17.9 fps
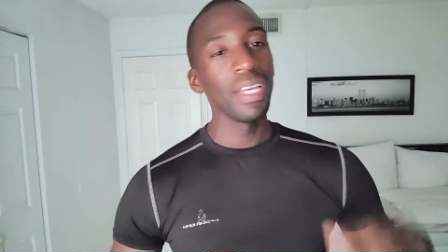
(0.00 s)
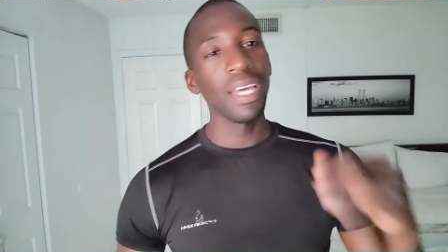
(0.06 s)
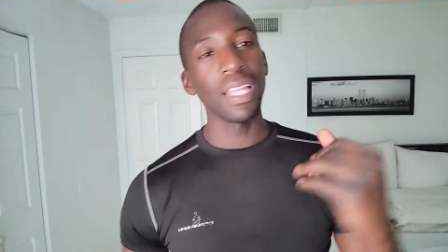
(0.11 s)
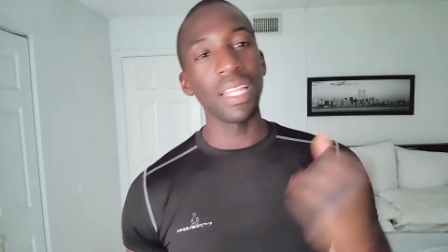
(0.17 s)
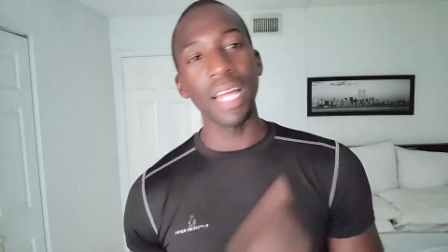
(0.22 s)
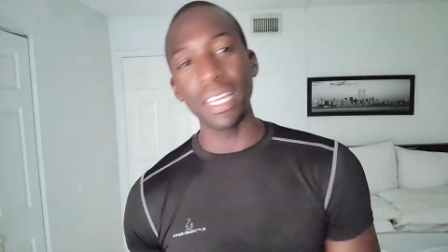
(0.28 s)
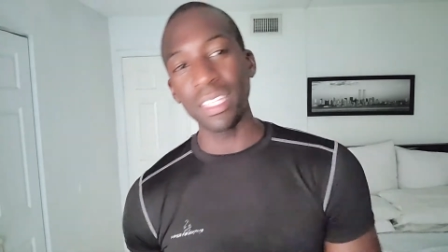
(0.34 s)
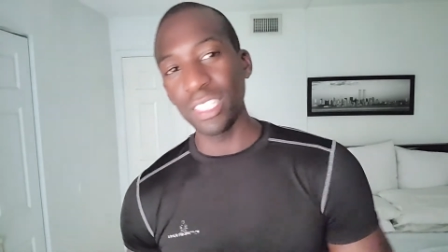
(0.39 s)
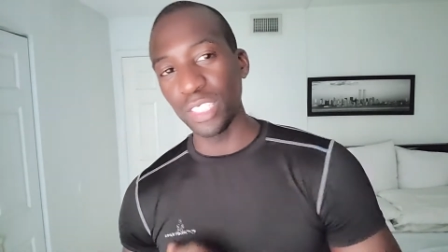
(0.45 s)

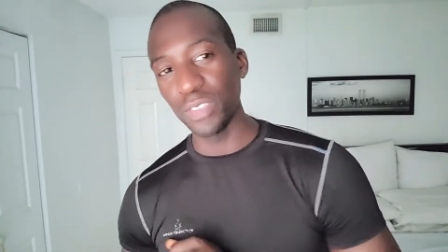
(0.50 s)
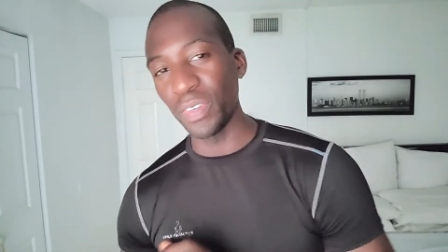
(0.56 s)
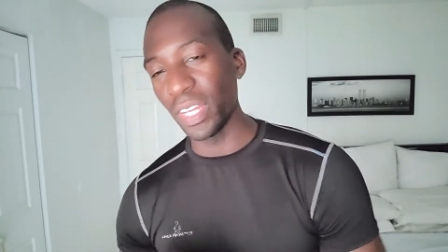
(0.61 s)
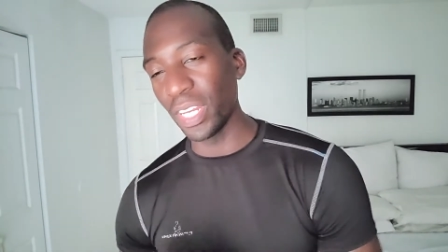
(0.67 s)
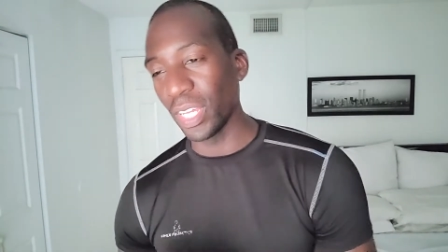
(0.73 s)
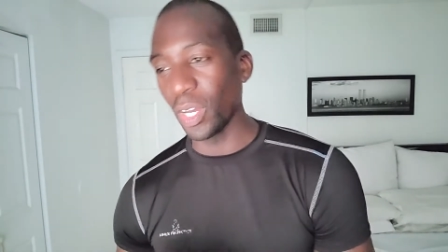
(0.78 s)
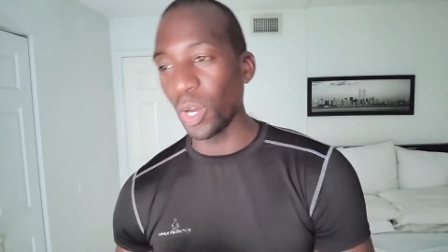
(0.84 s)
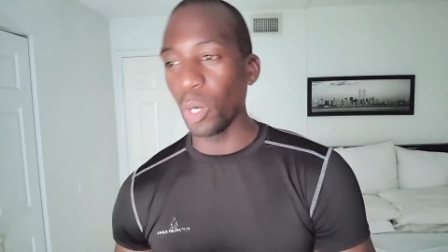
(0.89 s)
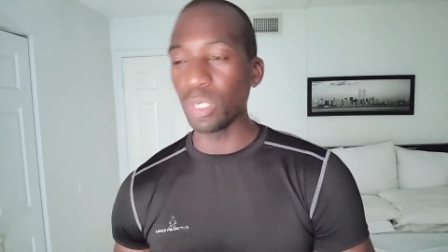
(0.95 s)
Like this
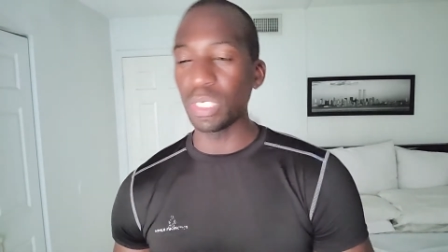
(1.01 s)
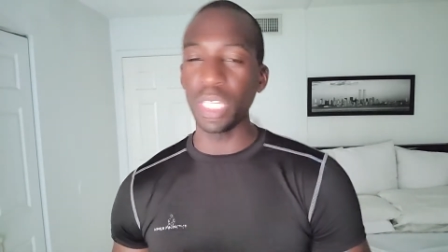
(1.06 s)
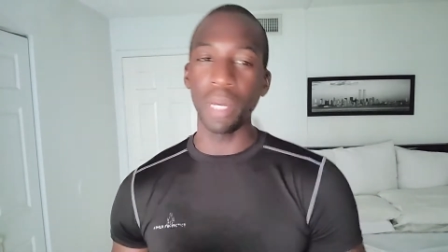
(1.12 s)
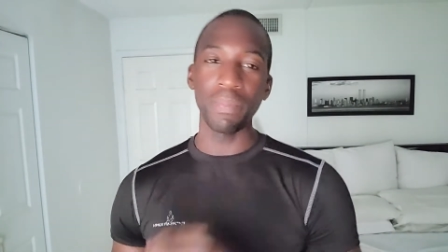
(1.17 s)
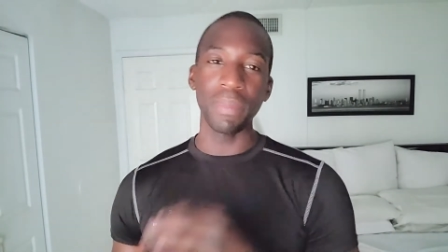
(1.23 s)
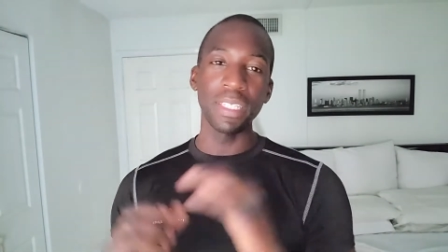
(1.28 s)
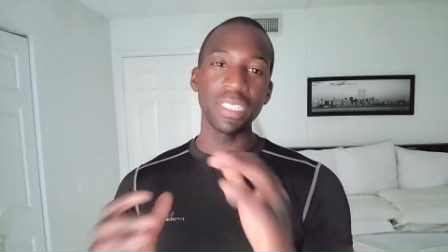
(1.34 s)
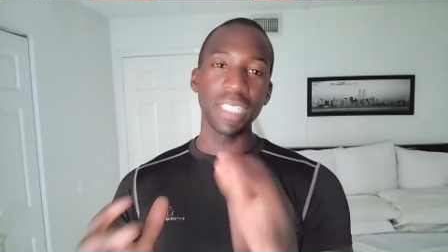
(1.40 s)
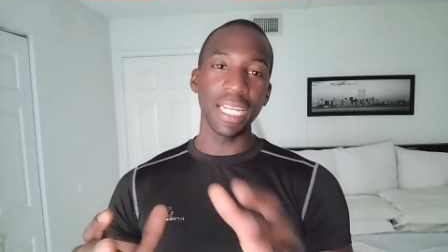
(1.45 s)
video to help
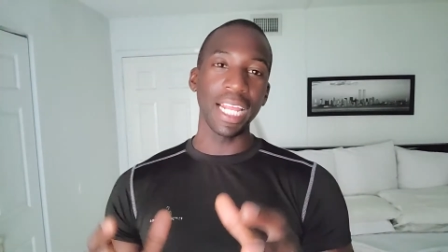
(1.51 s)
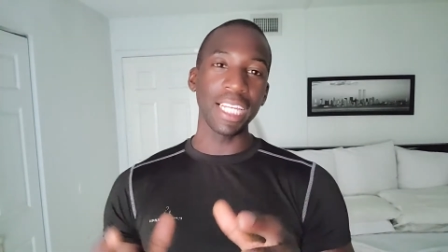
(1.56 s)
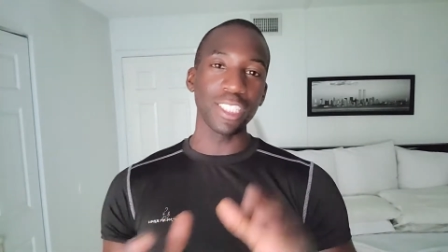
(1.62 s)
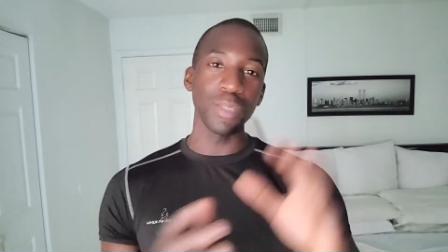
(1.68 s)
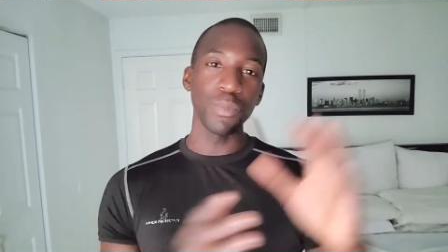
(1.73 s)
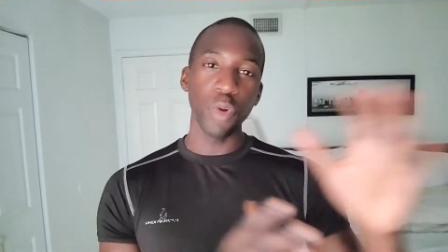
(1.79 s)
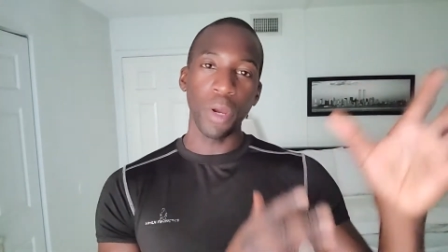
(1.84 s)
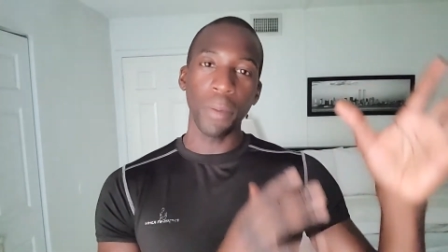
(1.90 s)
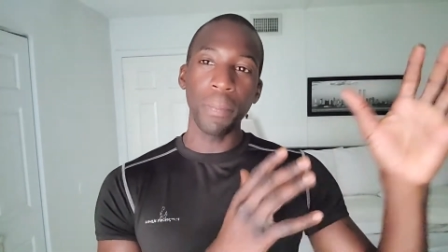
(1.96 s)
this get out to
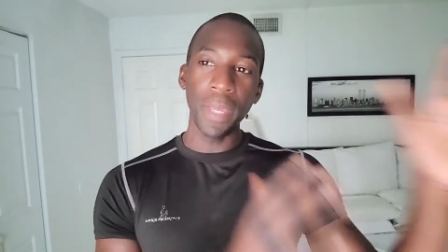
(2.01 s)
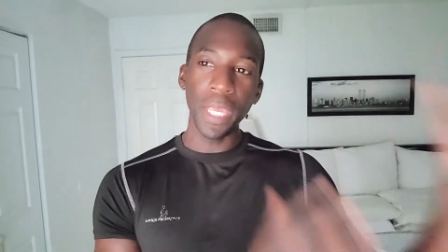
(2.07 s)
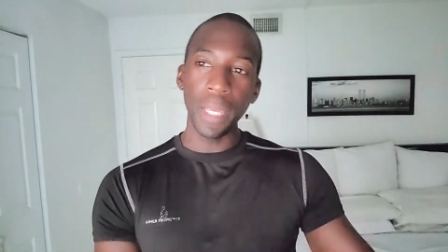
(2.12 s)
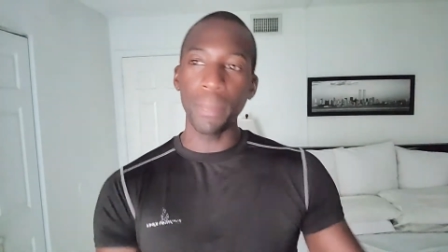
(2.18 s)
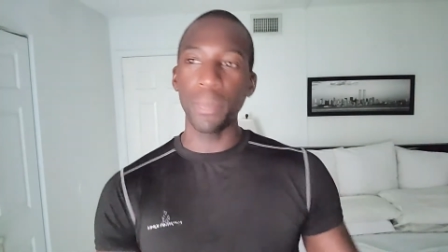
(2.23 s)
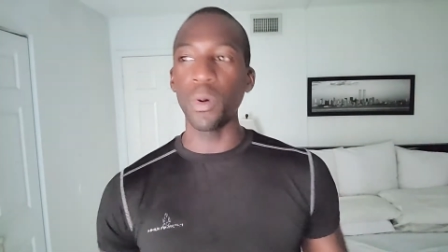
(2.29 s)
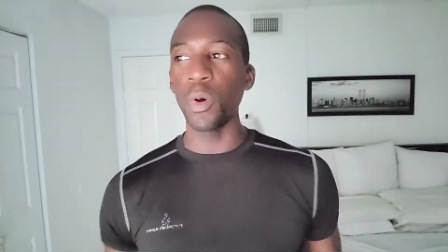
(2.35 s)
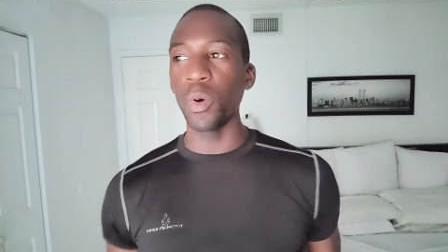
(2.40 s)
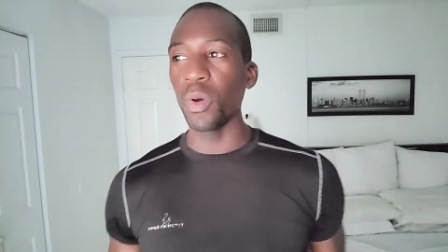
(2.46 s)
more
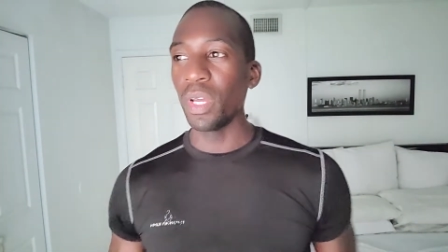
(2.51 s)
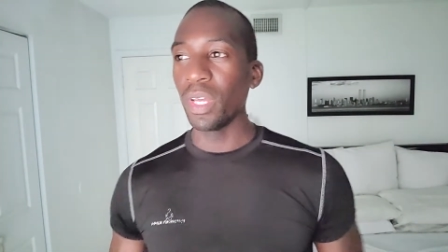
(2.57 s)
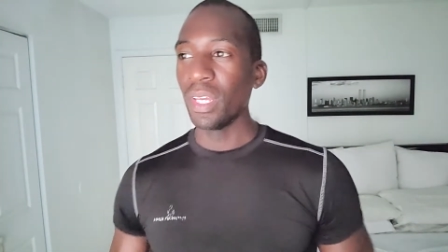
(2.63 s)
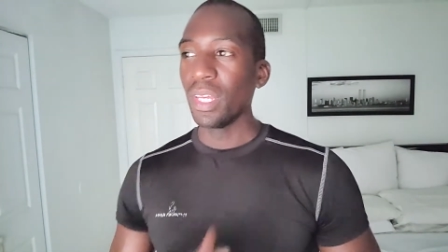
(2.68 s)
people